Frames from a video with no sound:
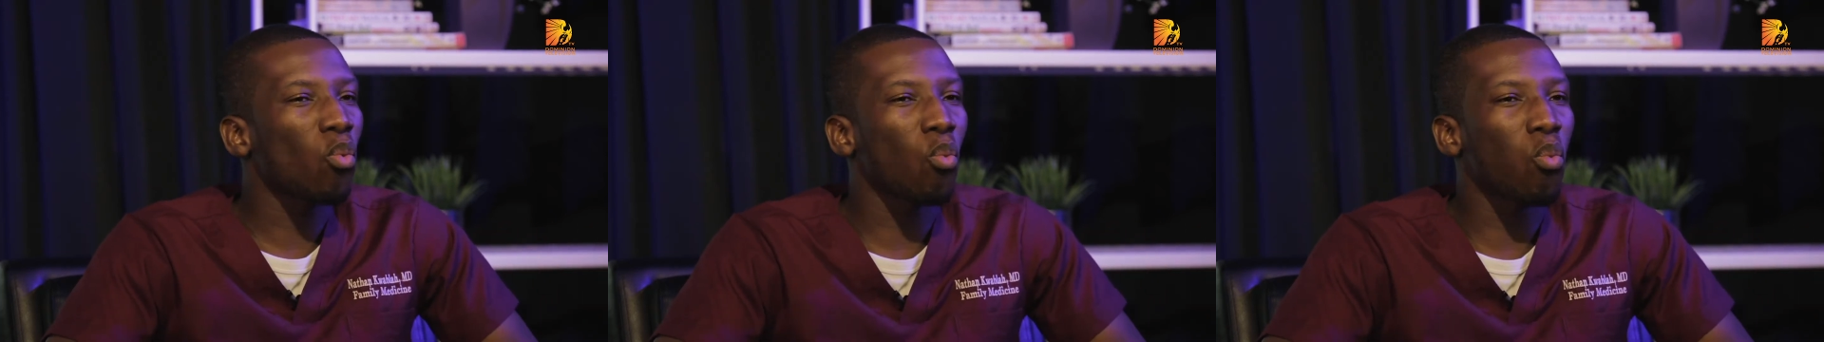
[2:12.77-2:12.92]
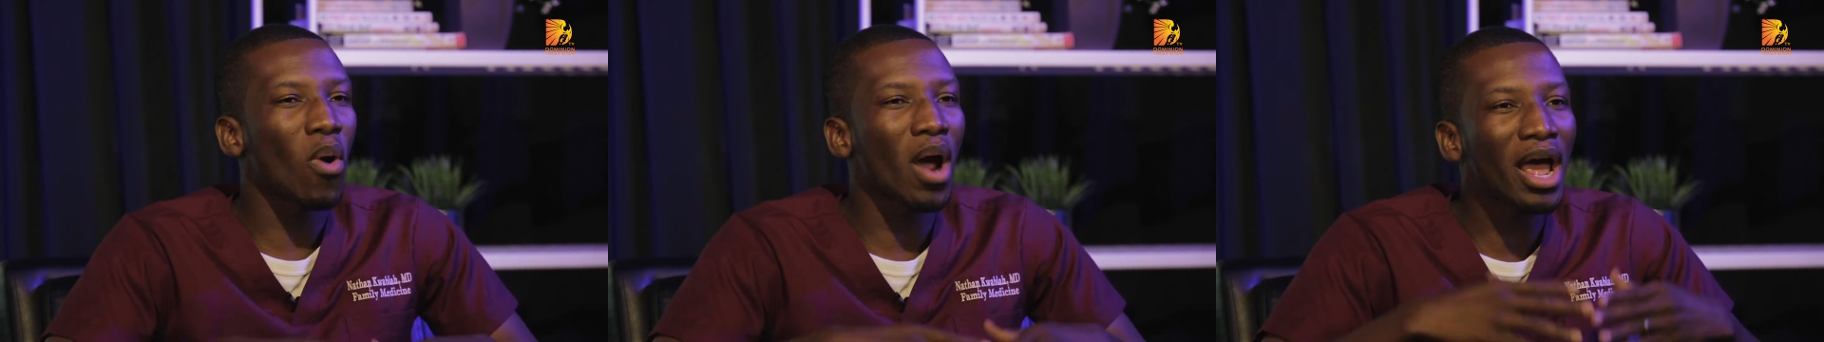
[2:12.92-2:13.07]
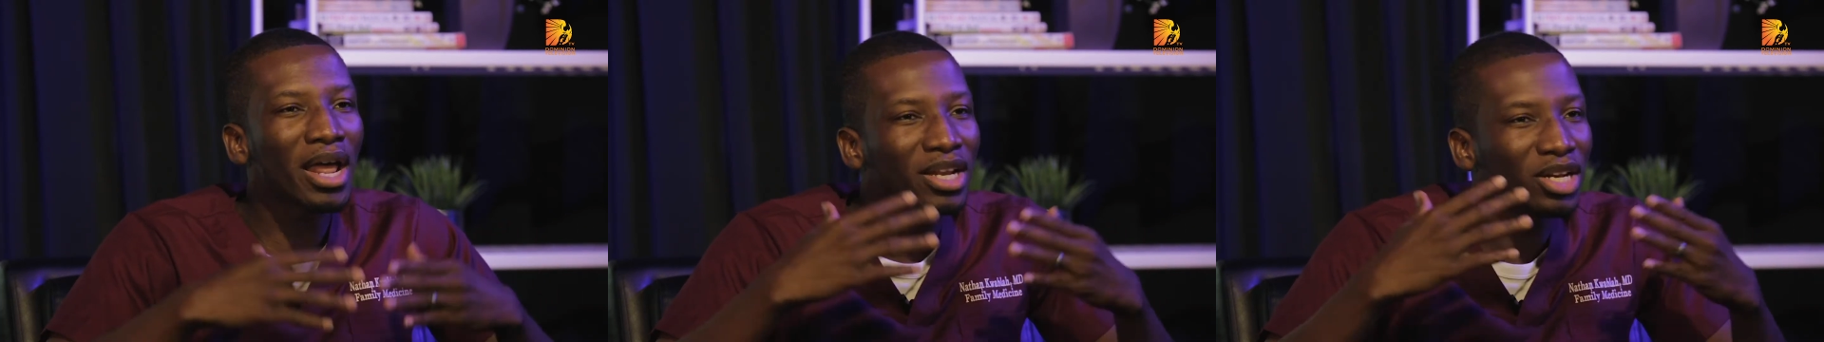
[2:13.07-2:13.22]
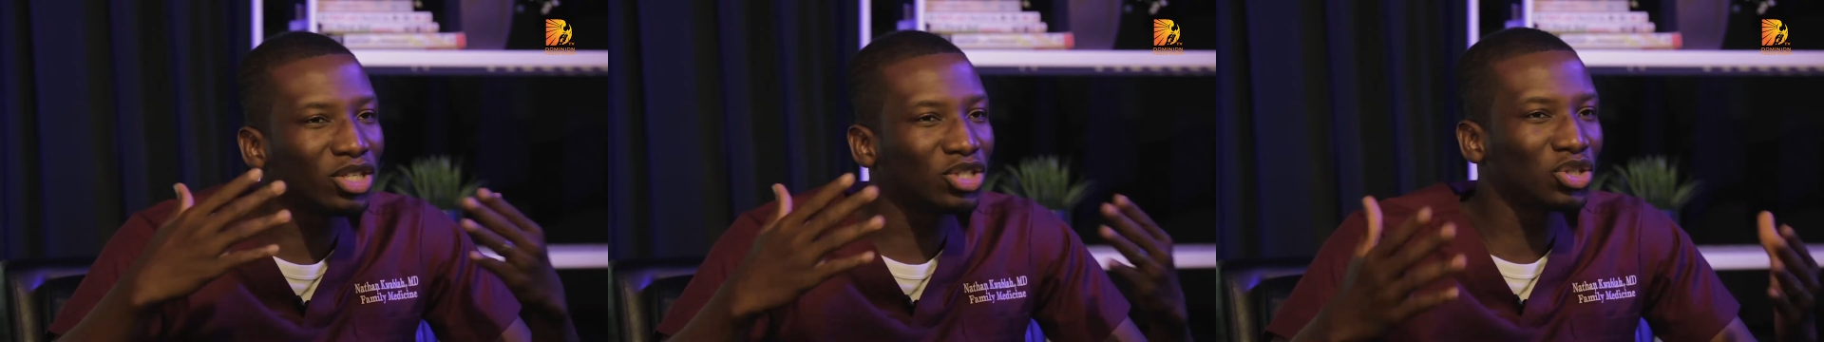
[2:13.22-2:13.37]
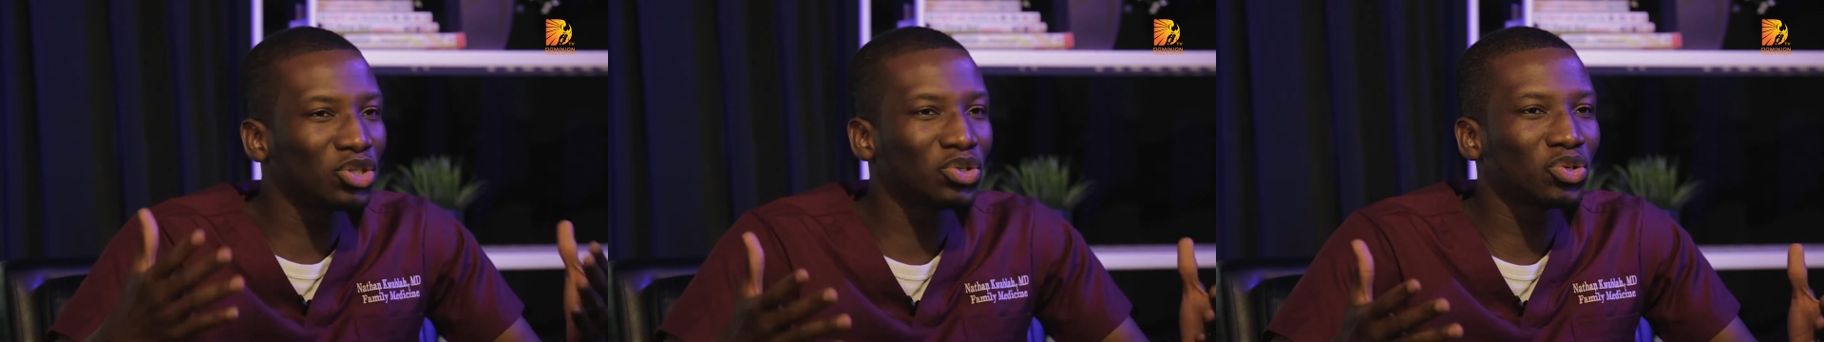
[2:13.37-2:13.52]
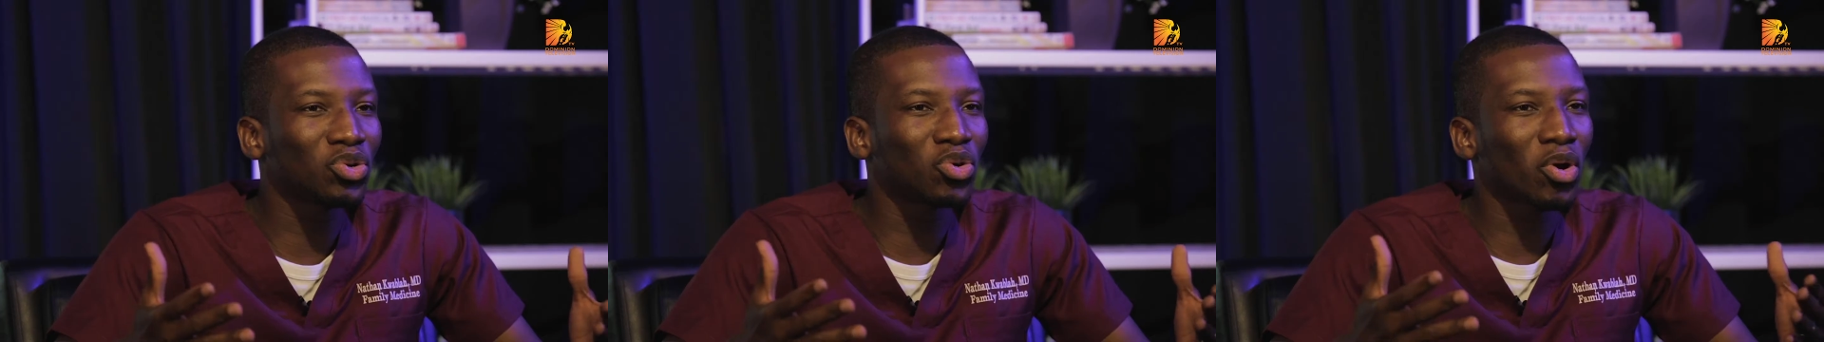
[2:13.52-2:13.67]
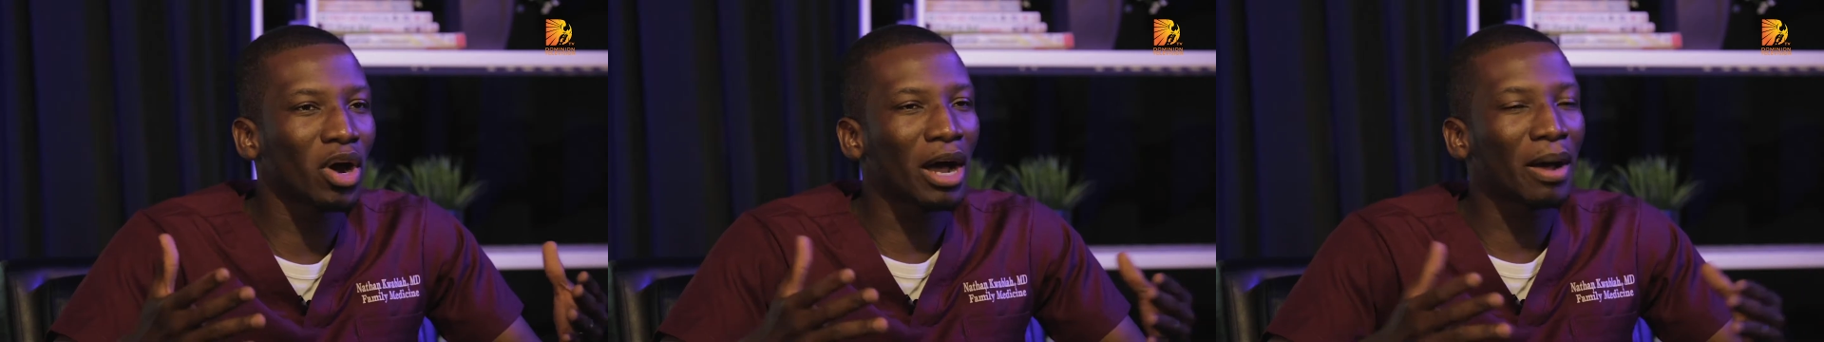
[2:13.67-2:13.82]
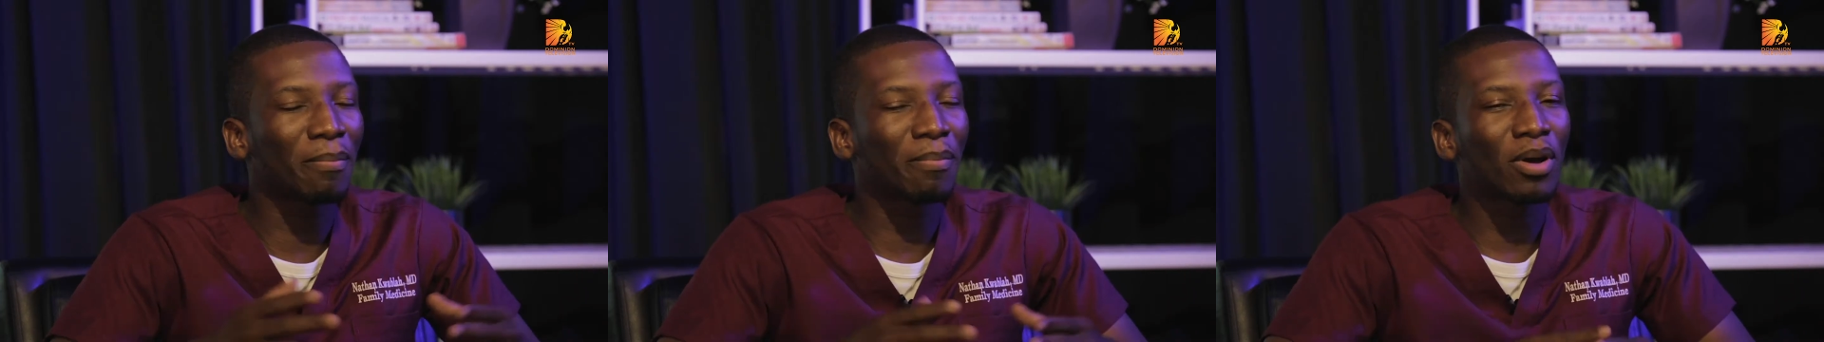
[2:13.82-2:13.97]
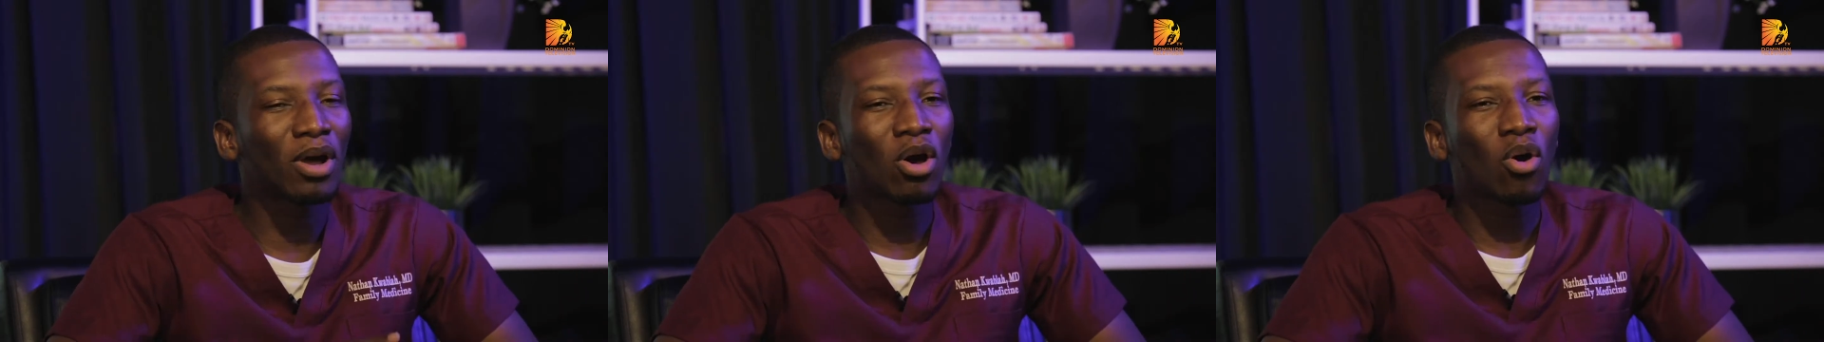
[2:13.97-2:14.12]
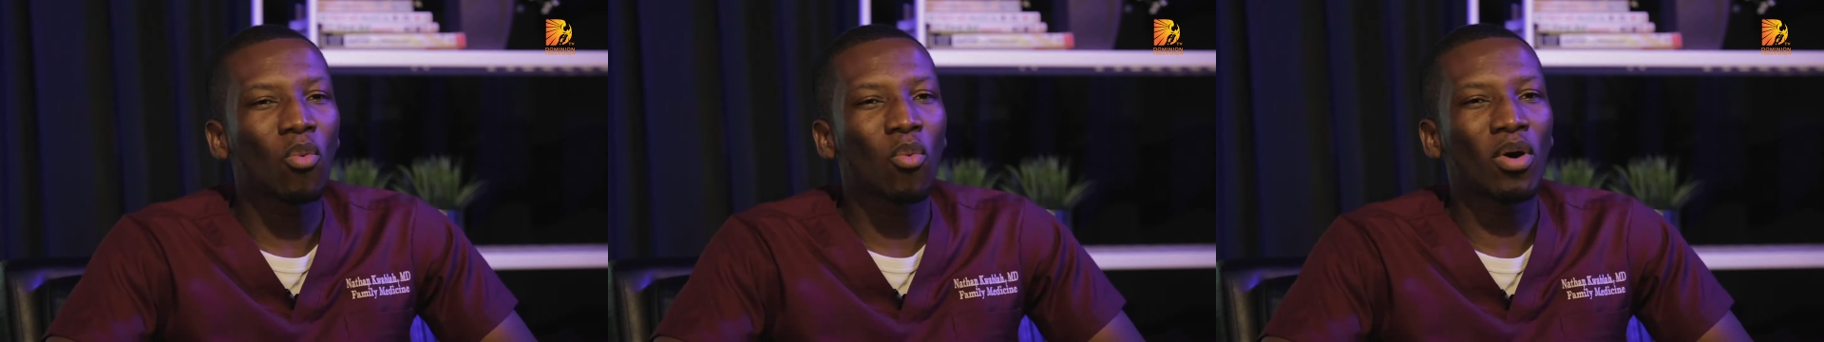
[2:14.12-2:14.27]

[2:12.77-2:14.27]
Where did you grow up?